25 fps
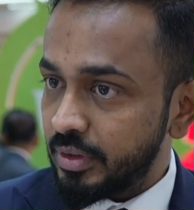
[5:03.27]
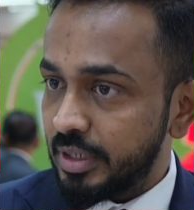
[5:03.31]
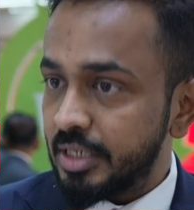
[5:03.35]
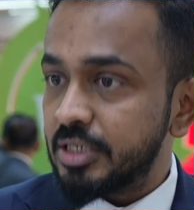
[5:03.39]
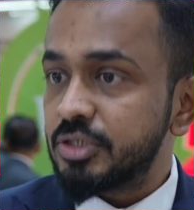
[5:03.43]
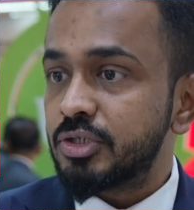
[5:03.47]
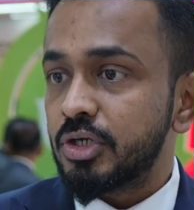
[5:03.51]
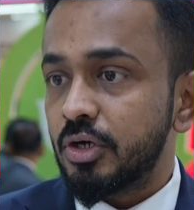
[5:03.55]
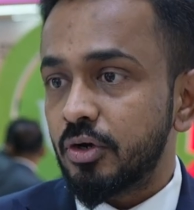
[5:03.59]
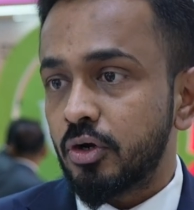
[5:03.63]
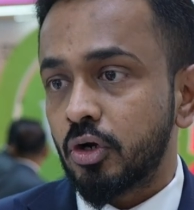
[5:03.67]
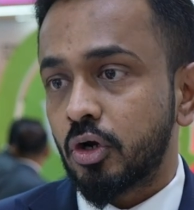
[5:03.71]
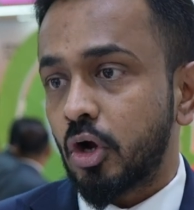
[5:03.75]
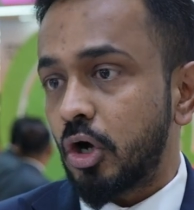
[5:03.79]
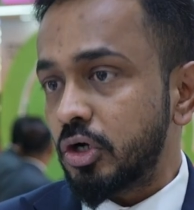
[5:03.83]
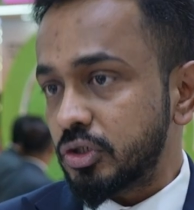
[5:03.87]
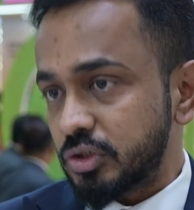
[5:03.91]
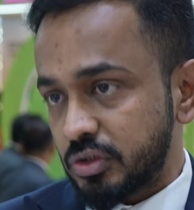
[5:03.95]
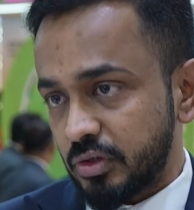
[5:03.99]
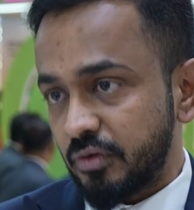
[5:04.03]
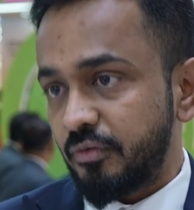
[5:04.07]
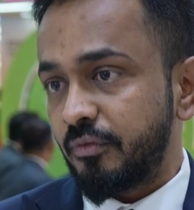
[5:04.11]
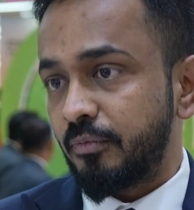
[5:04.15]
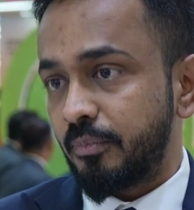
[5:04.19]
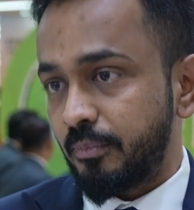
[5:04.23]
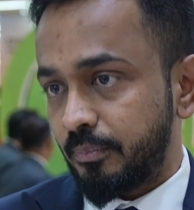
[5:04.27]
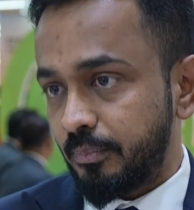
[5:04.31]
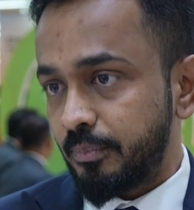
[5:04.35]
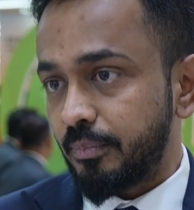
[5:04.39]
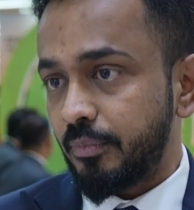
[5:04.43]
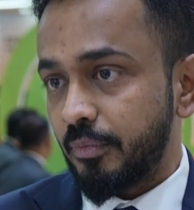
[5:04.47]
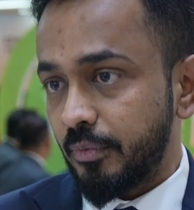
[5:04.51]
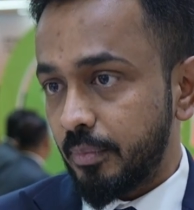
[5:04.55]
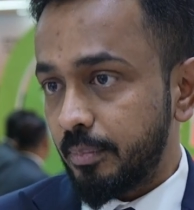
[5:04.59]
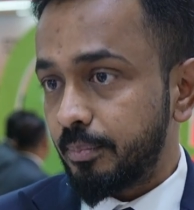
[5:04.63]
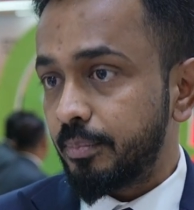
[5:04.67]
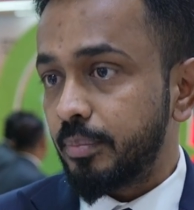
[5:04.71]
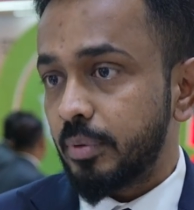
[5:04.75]
is your cost of
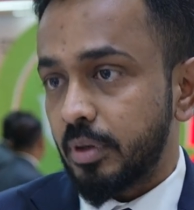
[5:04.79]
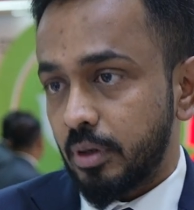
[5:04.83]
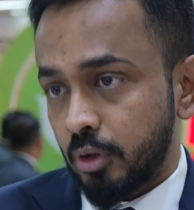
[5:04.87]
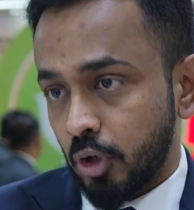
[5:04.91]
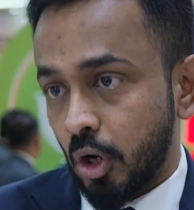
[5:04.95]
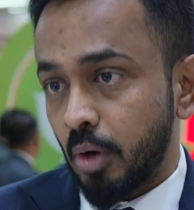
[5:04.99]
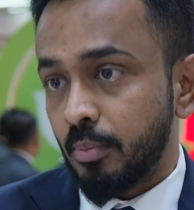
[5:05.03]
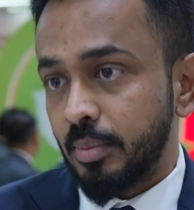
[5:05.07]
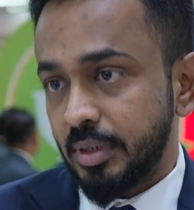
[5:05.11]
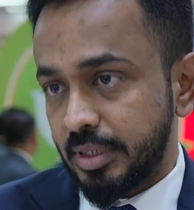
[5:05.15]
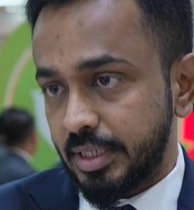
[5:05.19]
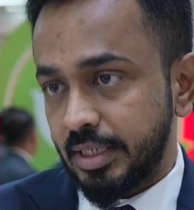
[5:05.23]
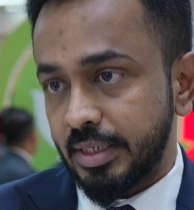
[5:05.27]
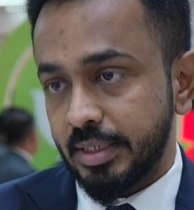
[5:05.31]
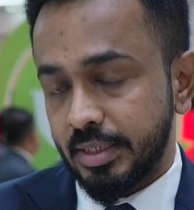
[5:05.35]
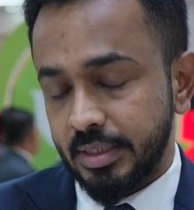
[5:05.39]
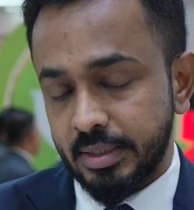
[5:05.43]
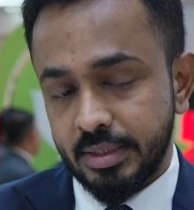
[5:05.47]
raw material.